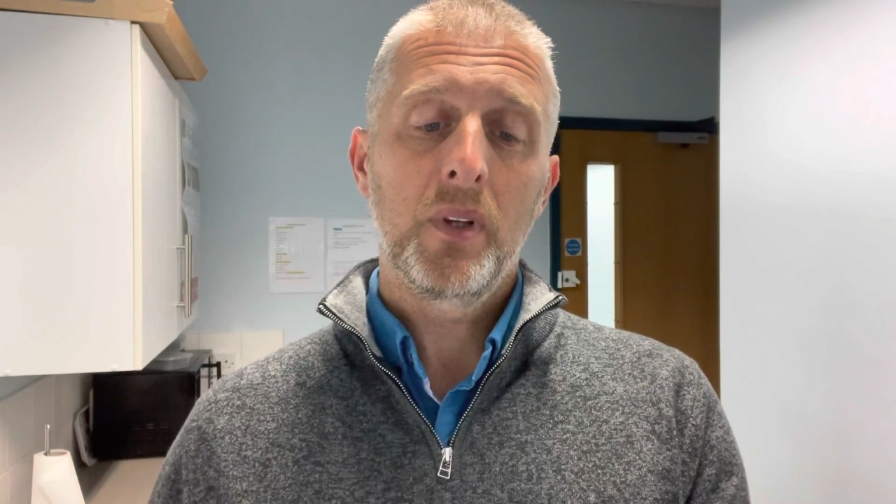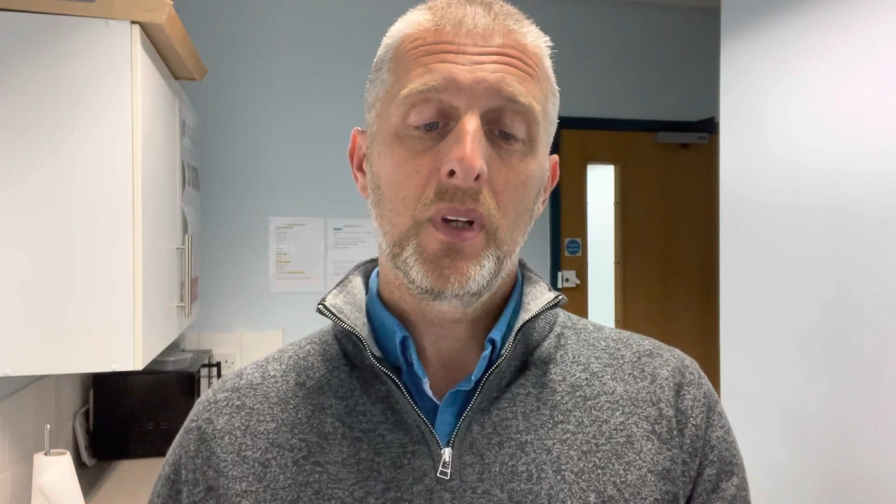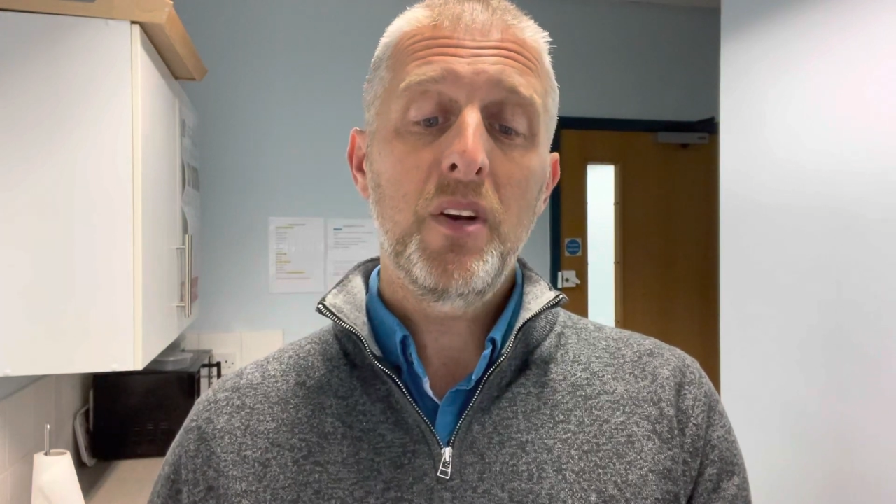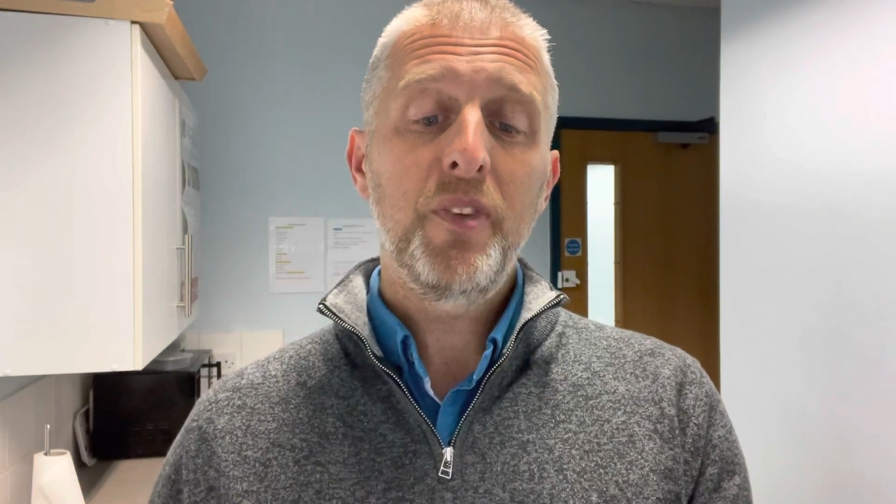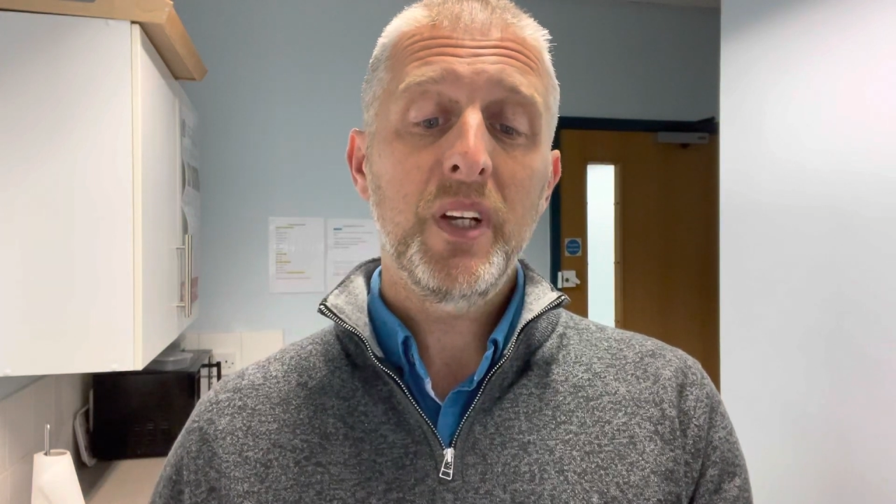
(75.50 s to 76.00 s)

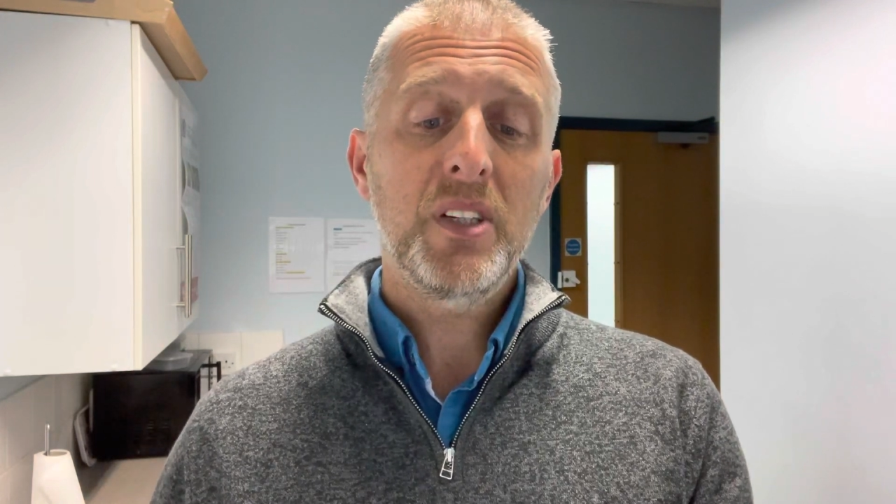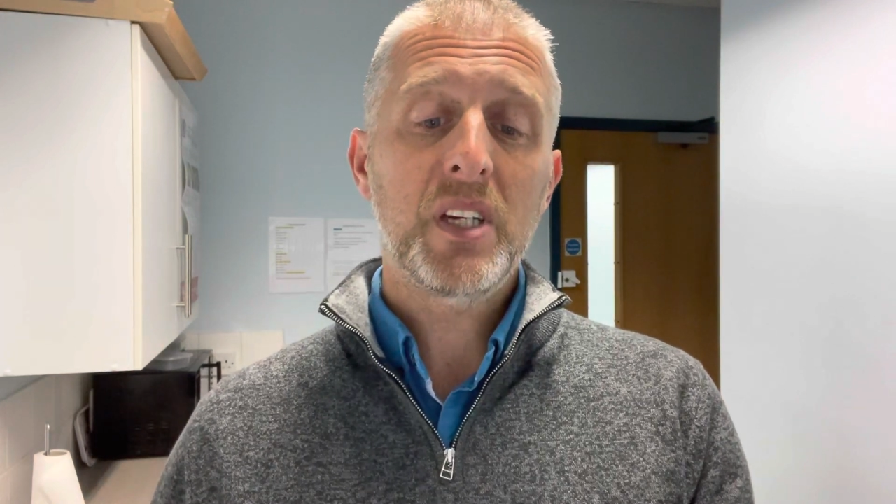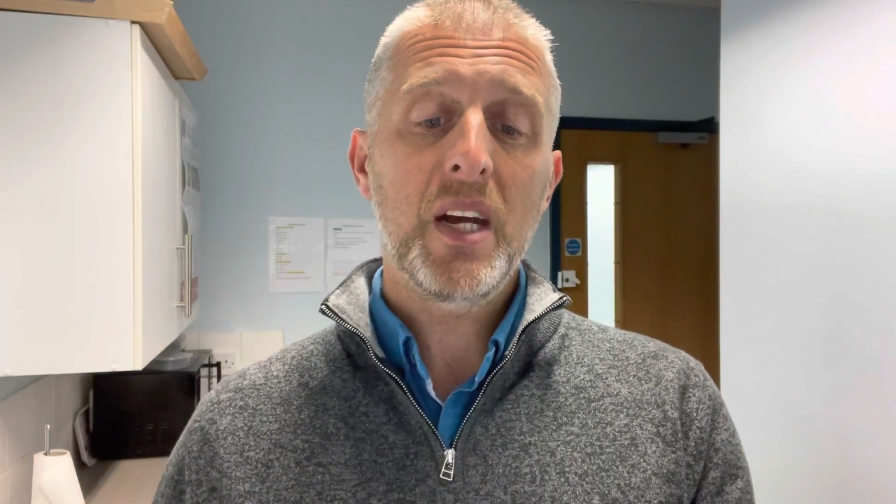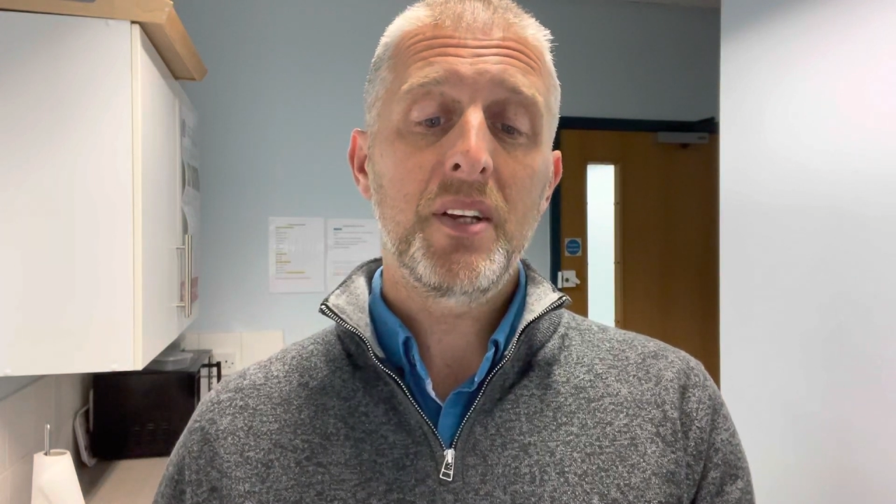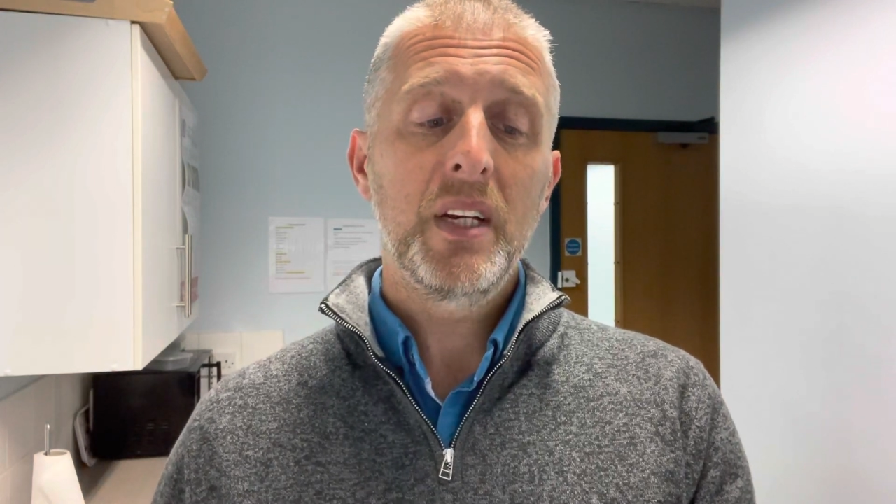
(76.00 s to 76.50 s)
If he
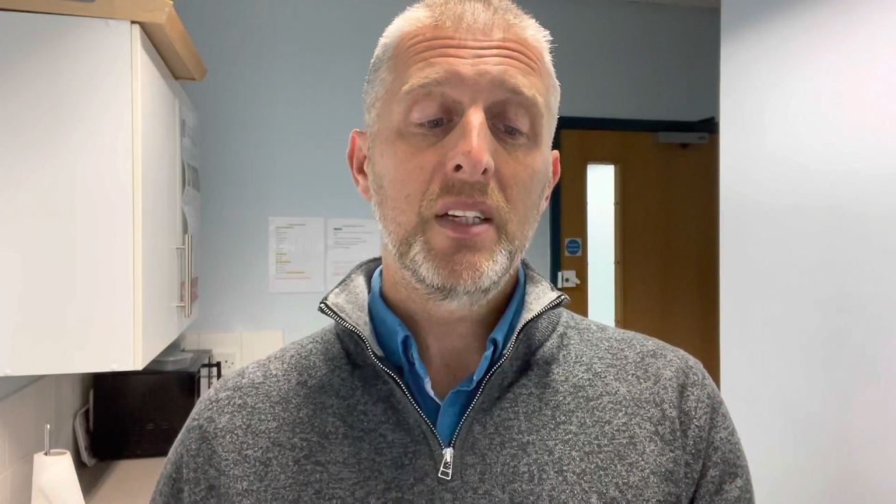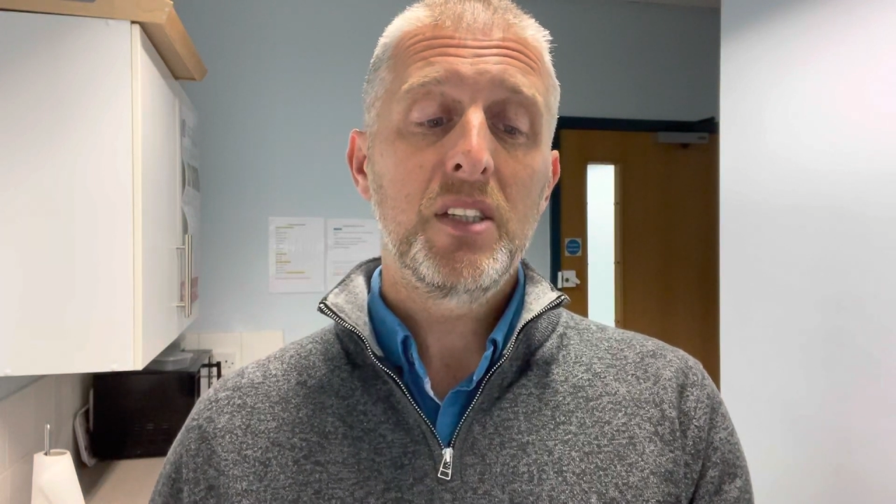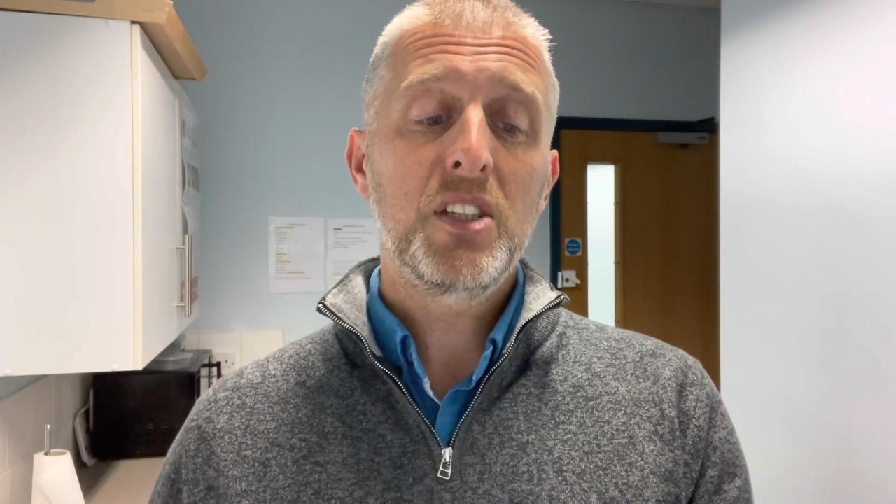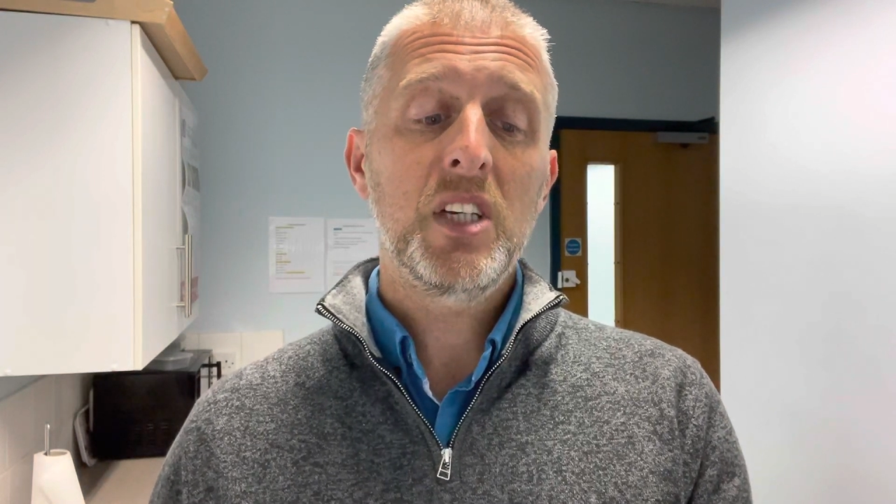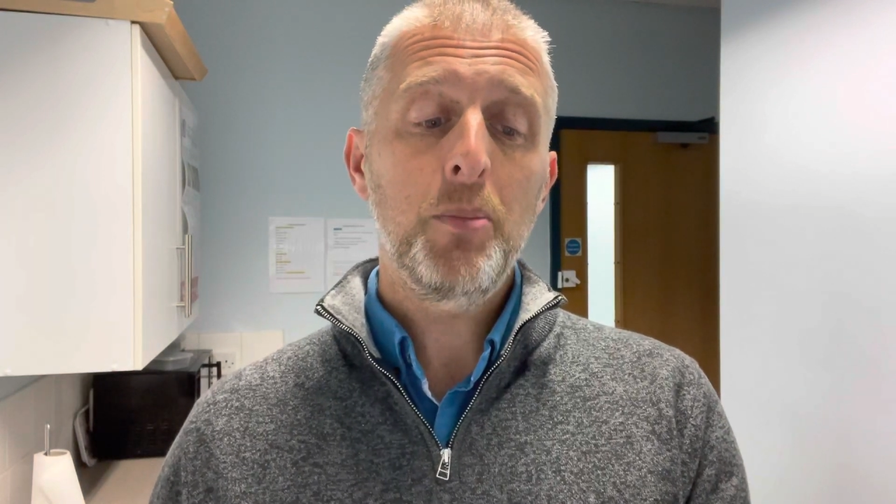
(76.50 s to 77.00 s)
said
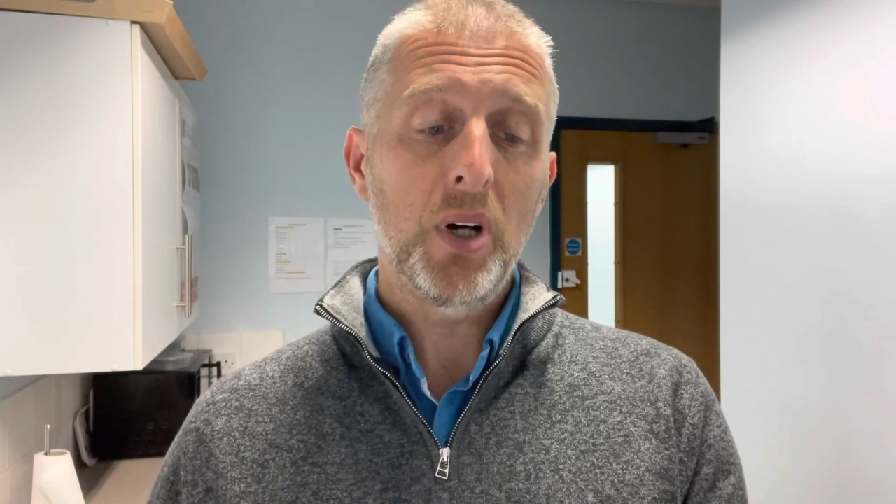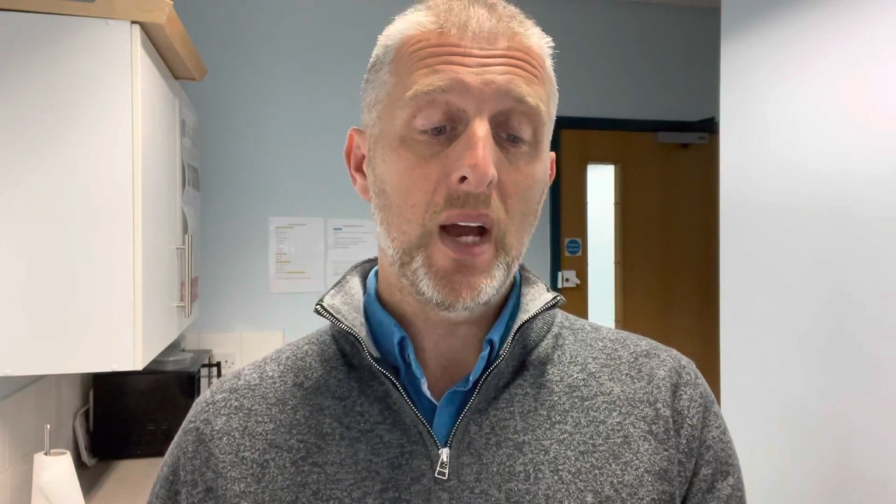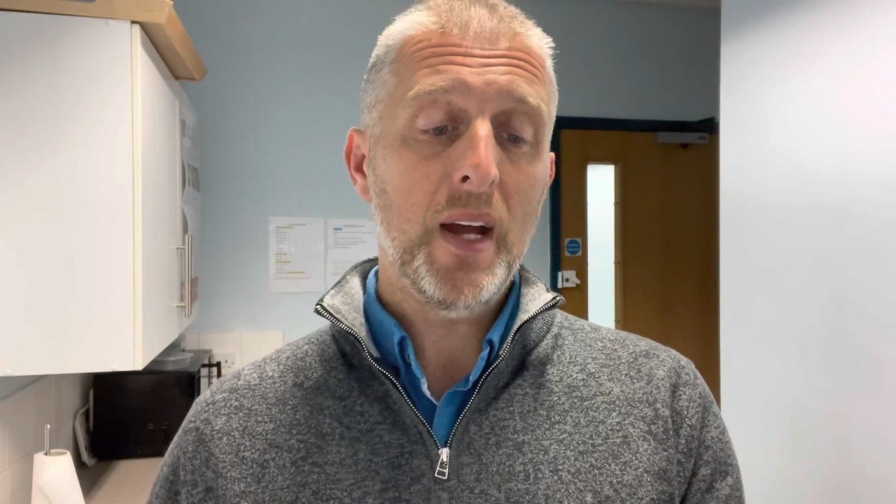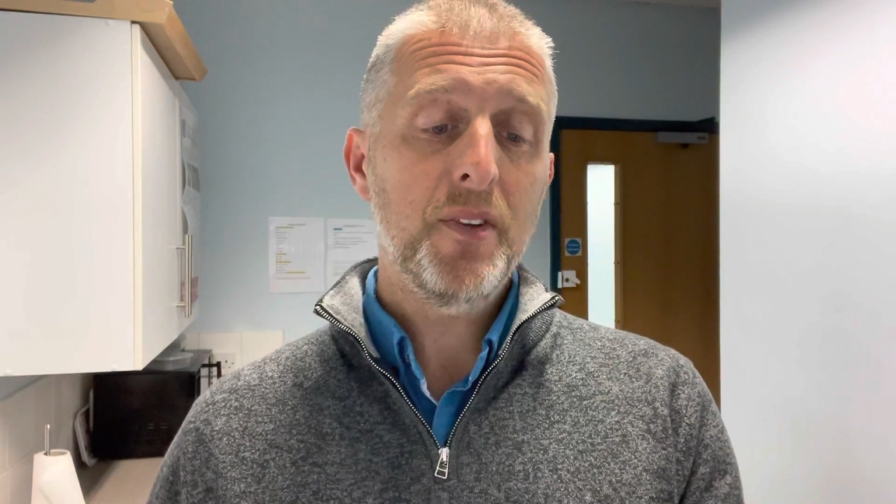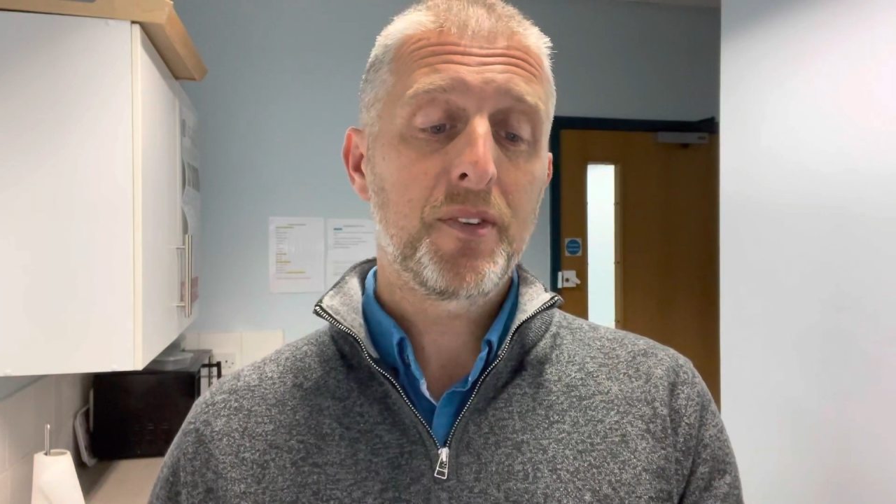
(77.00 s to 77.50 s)

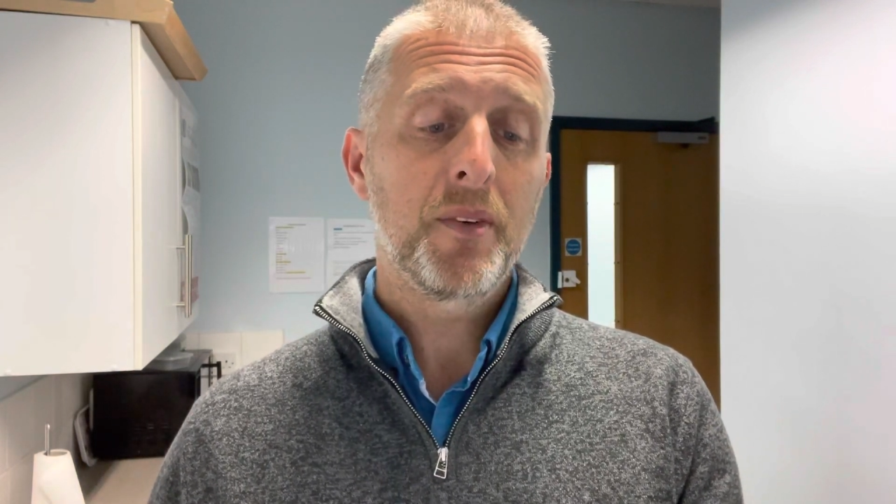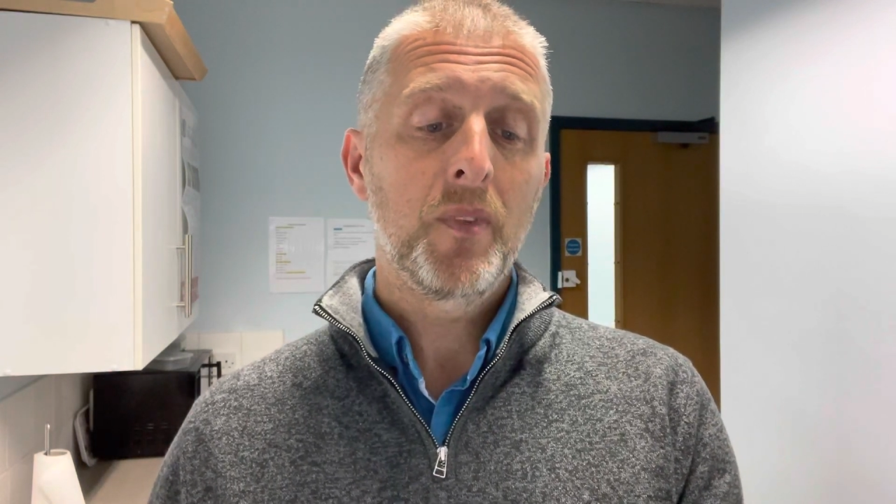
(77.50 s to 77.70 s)
Sibboleth,